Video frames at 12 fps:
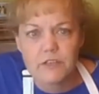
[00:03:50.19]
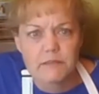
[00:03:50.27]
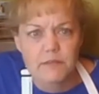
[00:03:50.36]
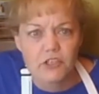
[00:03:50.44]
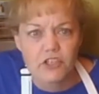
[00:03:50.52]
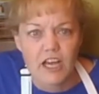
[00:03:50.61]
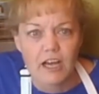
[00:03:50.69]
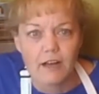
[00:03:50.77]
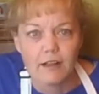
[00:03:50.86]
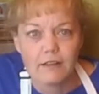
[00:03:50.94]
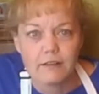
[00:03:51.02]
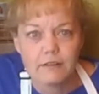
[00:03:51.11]

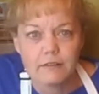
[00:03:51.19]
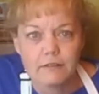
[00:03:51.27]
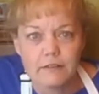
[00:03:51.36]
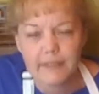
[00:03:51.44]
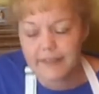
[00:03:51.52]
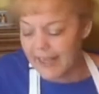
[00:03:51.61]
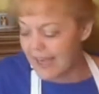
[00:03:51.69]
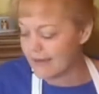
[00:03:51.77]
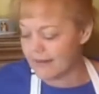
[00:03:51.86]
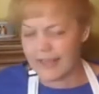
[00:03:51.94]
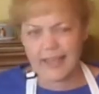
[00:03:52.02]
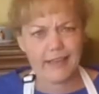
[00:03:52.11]
Michelle, that
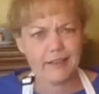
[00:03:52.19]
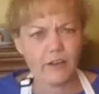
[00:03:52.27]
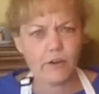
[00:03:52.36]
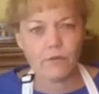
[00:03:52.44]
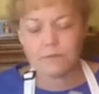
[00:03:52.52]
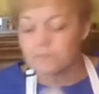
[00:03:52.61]
Halo